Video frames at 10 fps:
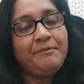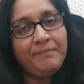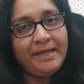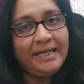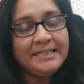he
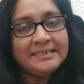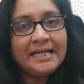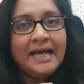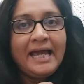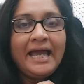makes.
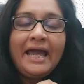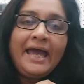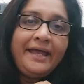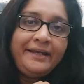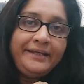
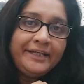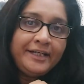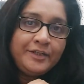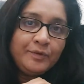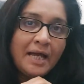And
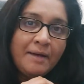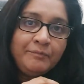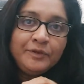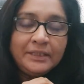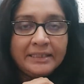to
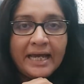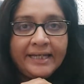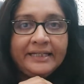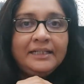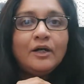come to the
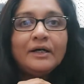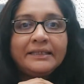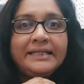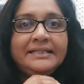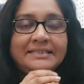title,
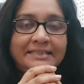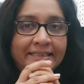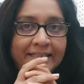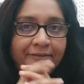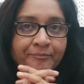
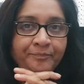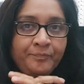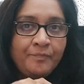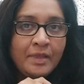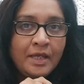authenticity,
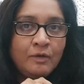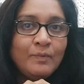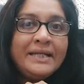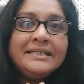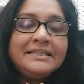
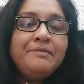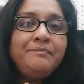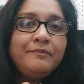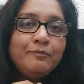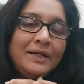what does
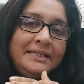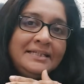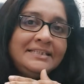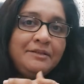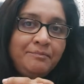
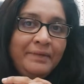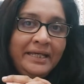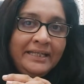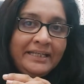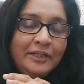it
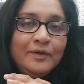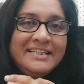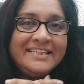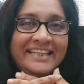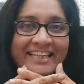mean? You know,
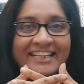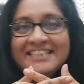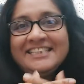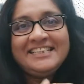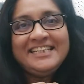it's, in
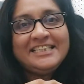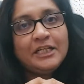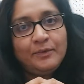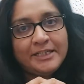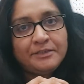English, it's
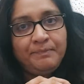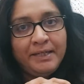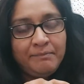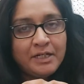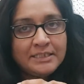easier to
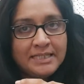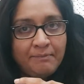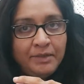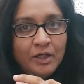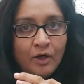explain because
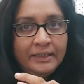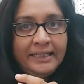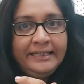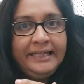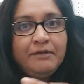something
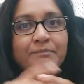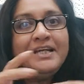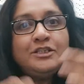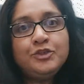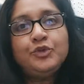authentic
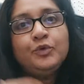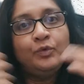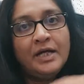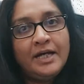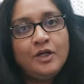means
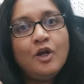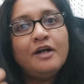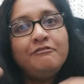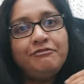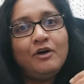true,
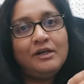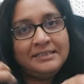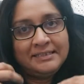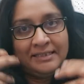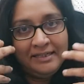not
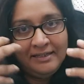false,